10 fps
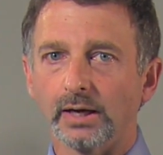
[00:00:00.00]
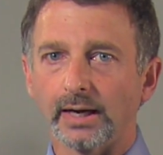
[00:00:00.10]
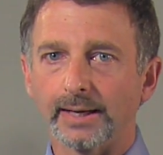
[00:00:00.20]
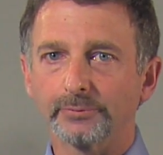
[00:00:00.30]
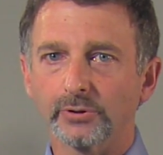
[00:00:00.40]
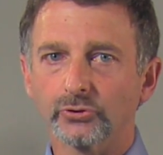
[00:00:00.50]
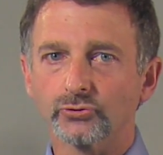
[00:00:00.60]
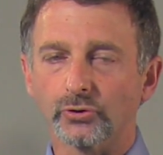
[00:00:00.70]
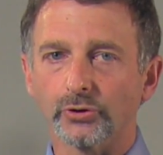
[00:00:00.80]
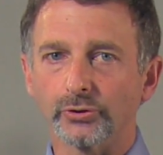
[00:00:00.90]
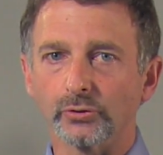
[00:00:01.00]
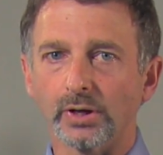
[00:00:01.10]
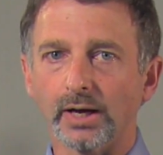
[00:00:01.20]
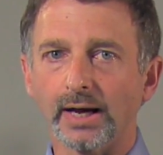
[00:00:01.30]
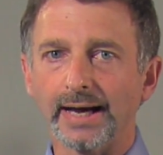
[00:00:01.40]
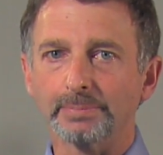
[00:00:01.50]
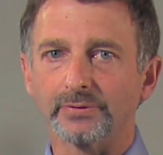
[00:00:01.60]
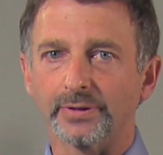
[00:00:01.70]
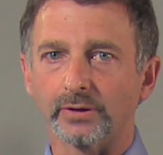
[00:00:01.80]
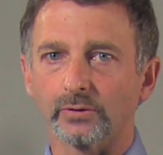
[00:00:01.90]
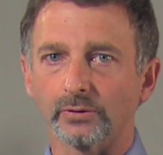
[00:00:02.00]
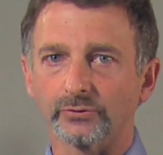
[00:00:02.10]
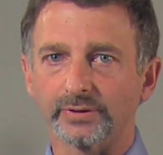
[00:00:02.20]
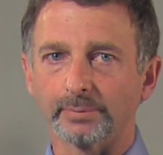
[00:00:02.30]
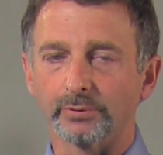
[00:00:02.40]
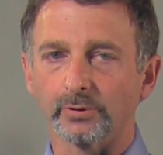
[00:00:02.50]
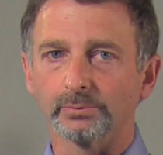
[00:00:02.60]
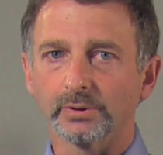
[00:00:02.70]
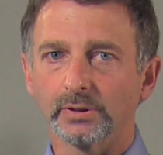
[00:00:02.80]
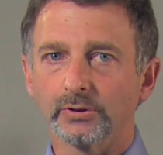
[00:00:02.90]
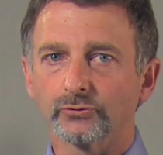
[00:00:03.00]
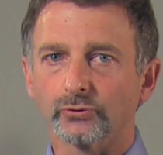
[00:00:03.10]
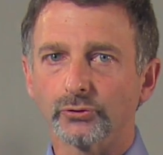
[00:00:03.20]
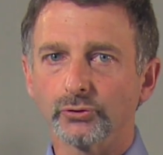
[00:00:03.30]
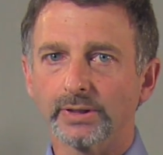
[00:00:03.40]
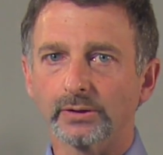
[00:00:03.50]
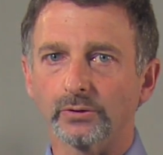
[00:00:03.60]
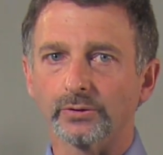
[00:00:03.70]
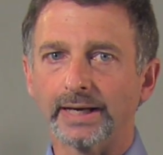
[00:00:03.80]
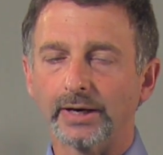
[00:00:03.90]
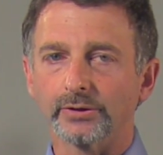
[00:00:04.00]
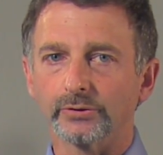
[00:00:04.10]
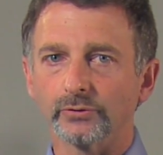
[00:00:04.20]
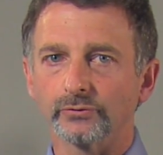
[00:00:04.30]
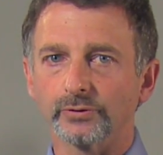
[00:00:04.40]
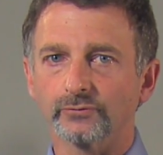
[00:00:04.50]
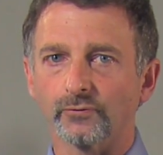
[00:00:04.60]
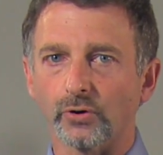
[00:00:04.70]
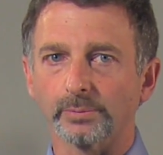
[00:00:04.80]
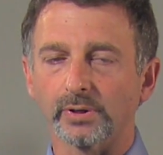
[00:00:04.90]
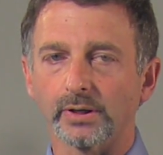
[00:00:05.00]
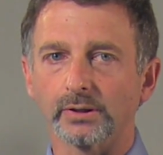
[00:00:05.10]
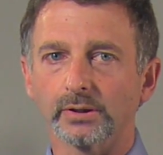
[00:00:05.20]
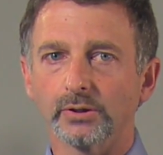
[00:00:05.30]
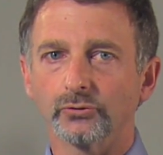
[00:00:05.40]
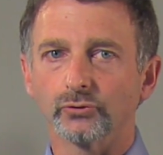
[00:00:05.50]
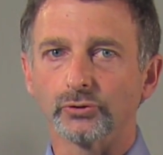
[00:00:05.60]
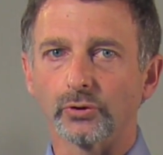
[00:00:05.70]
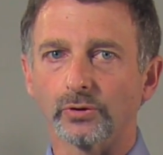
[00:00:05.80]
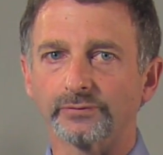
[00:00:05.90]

I'm going to show you a hypothetical example so you can learn how to use this formula to your